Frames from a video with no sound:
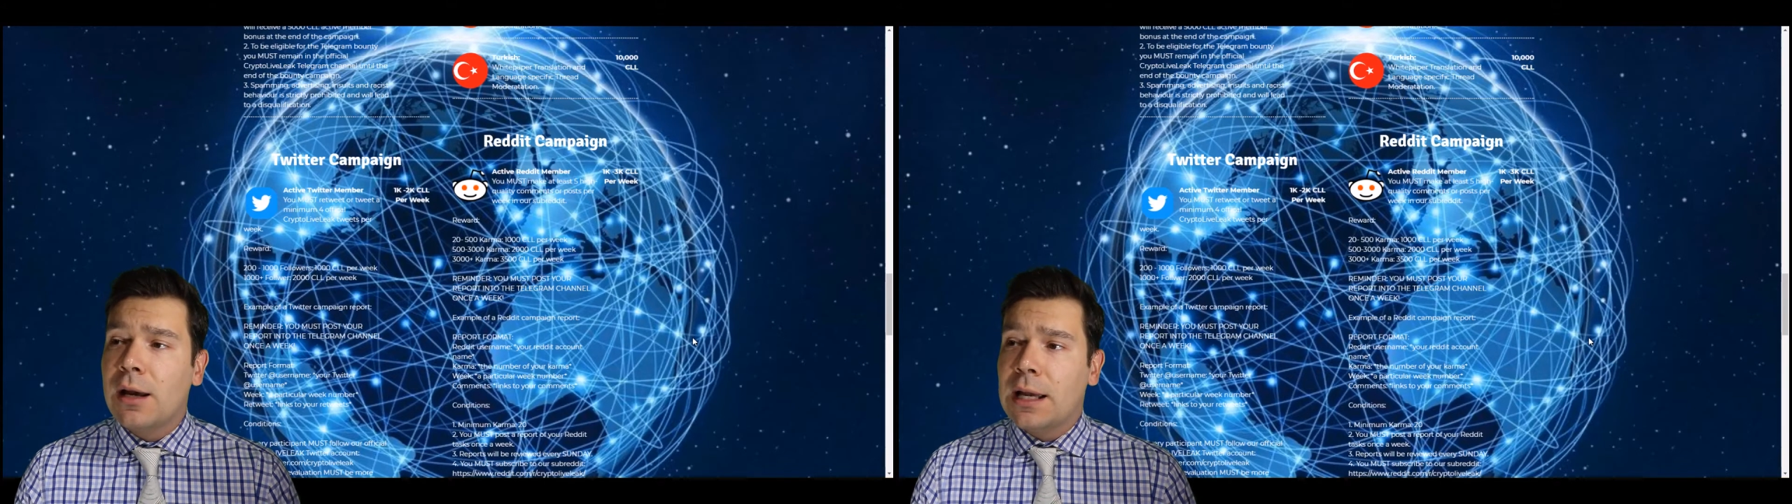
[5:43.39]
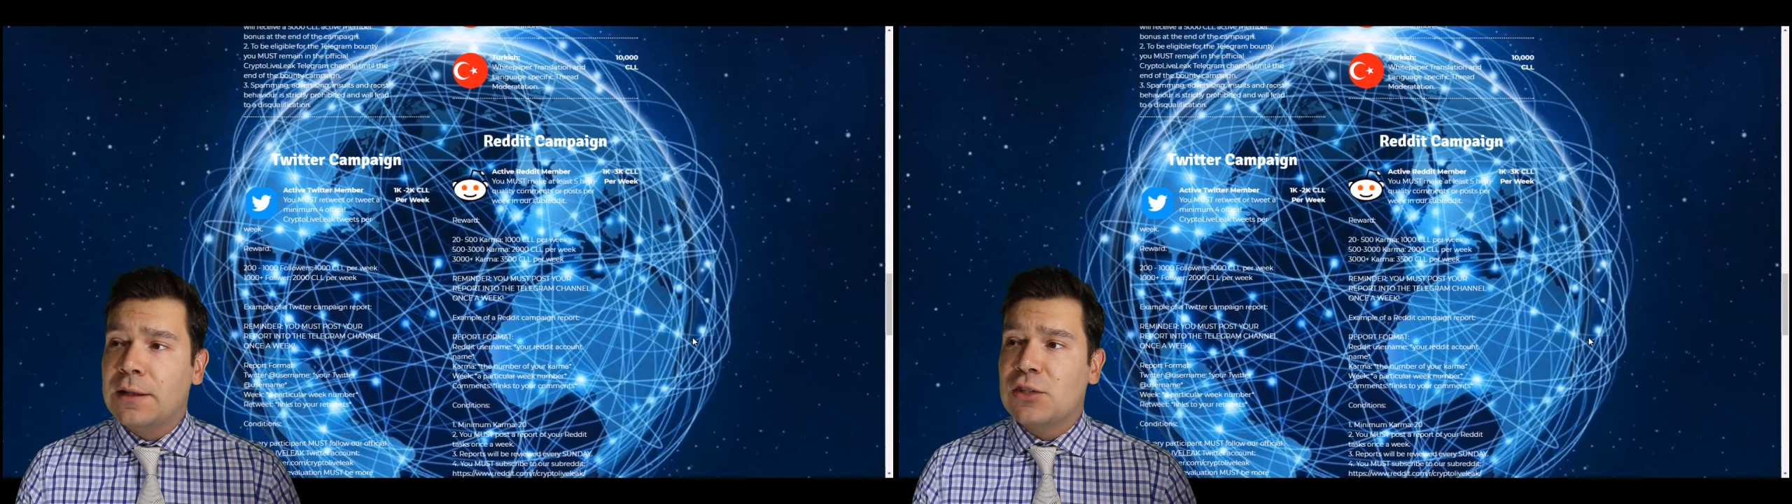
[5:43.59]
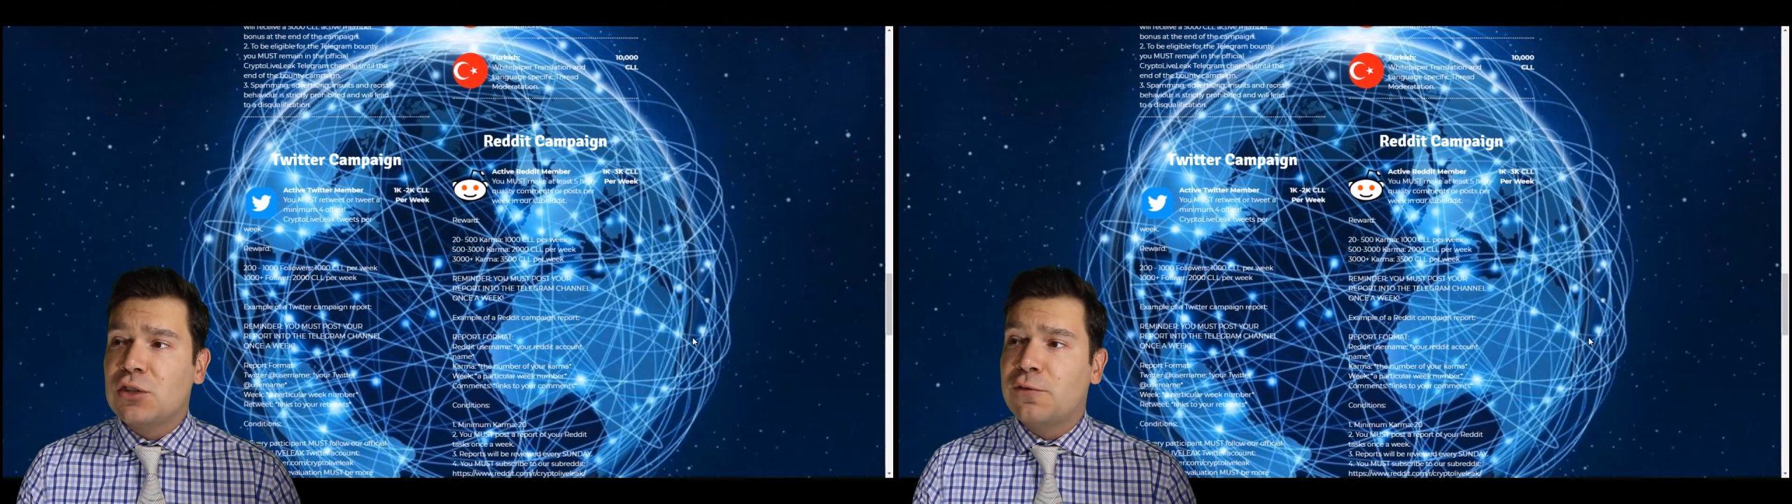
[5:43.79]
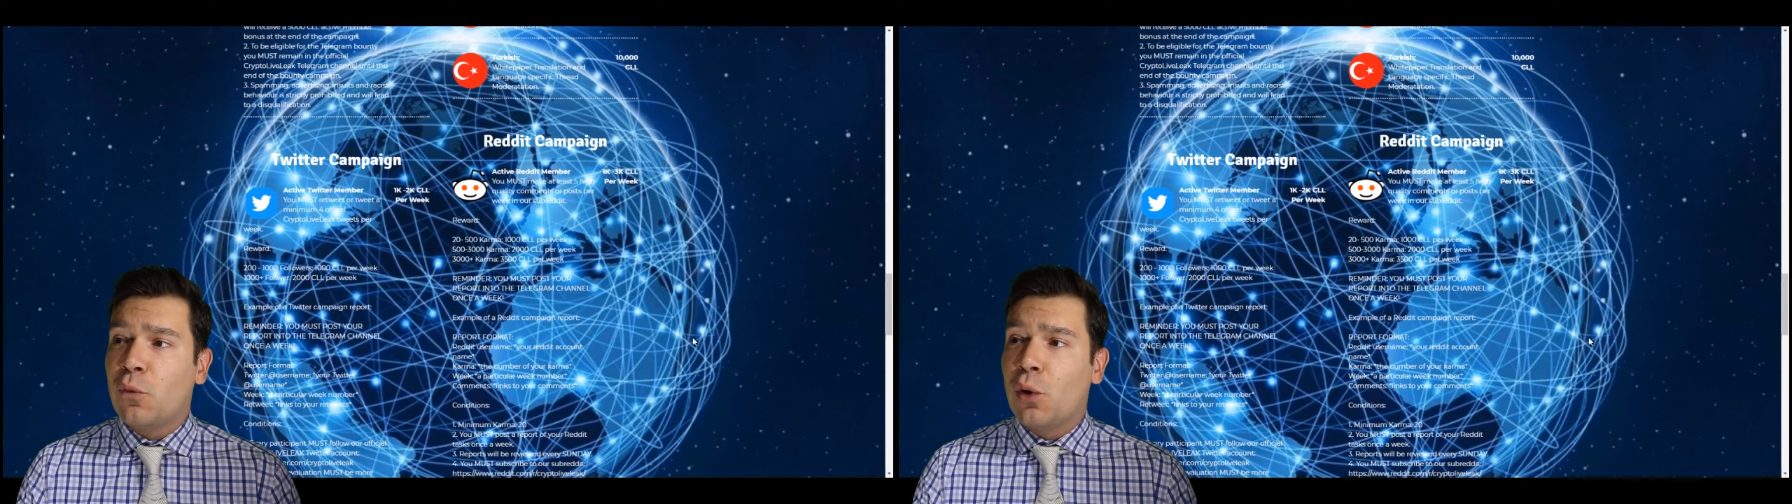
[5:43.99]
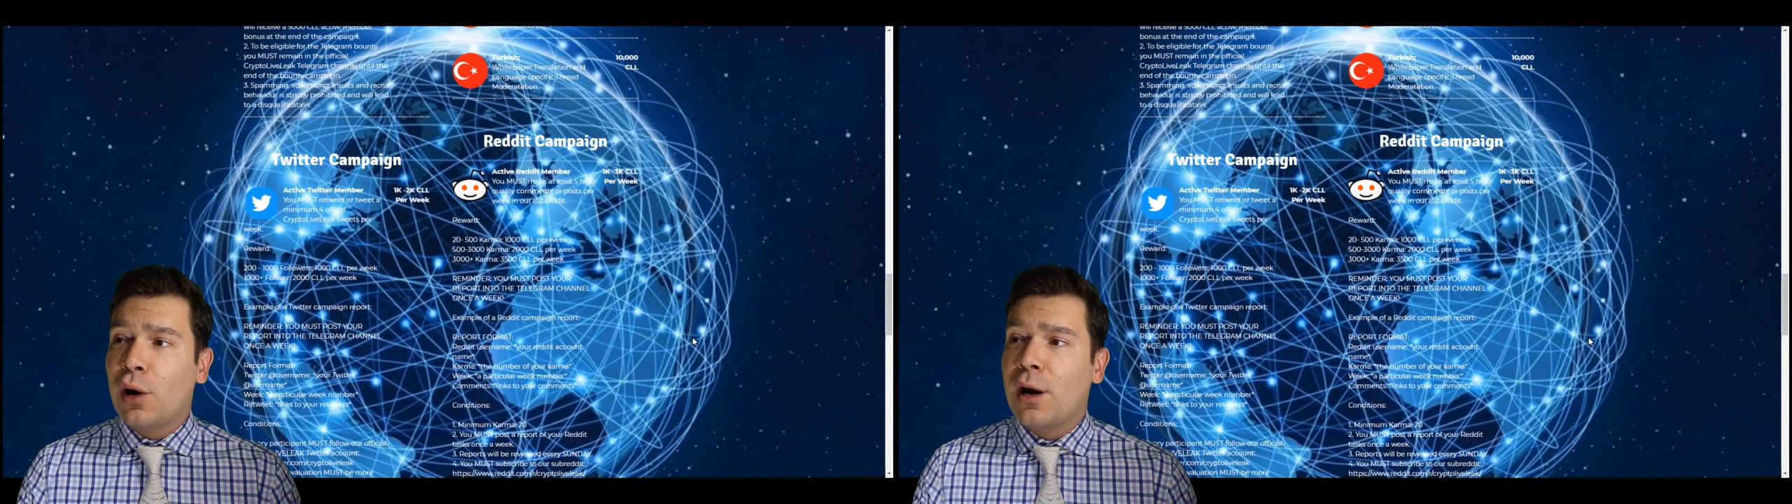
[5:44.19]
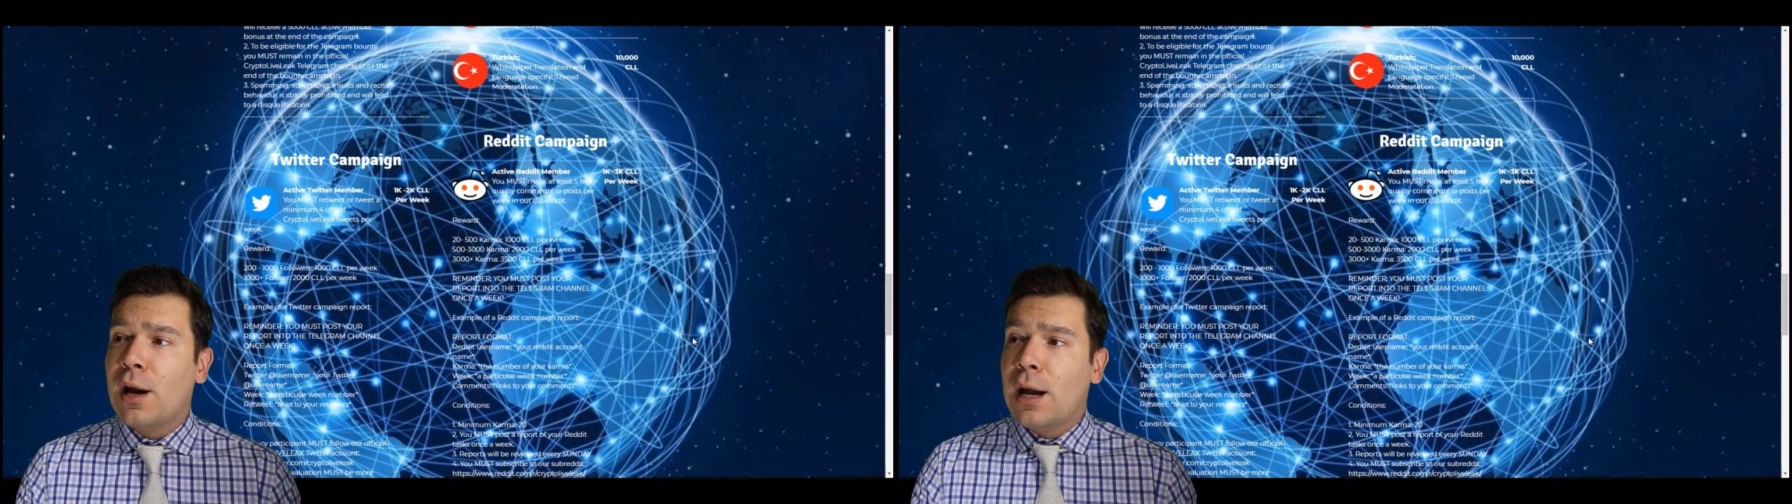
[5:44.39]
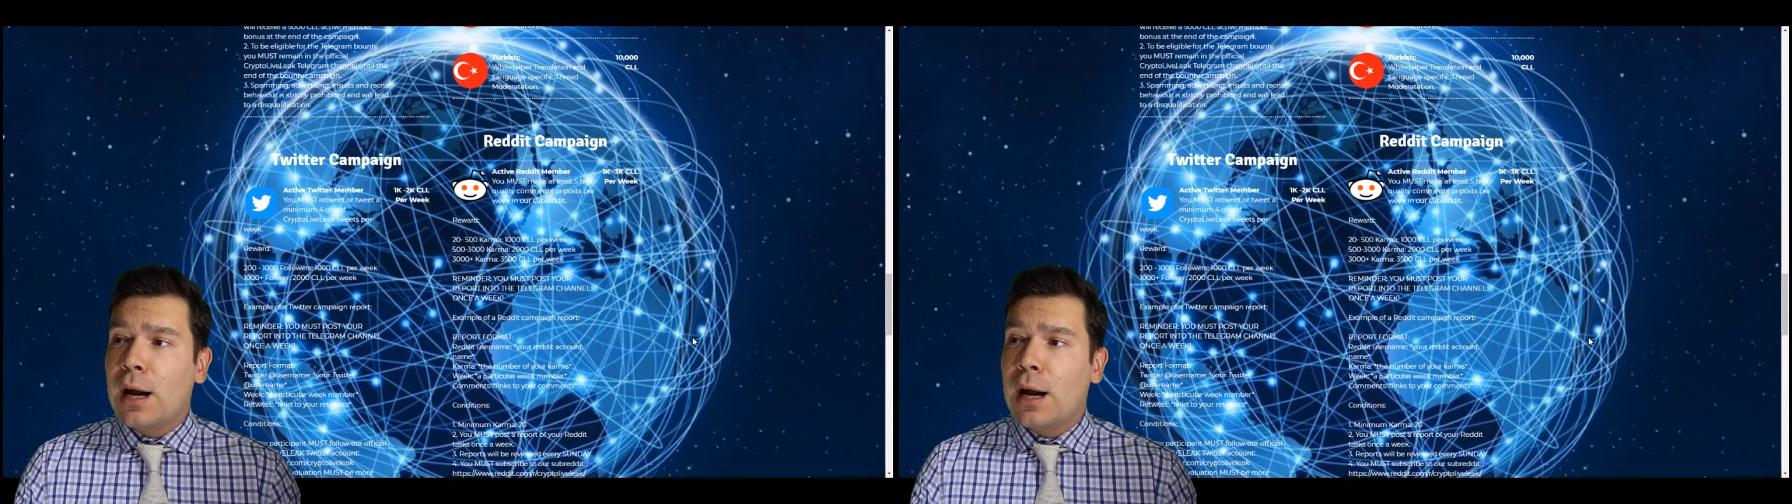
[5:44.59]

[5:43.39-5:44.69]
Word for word: And this is for,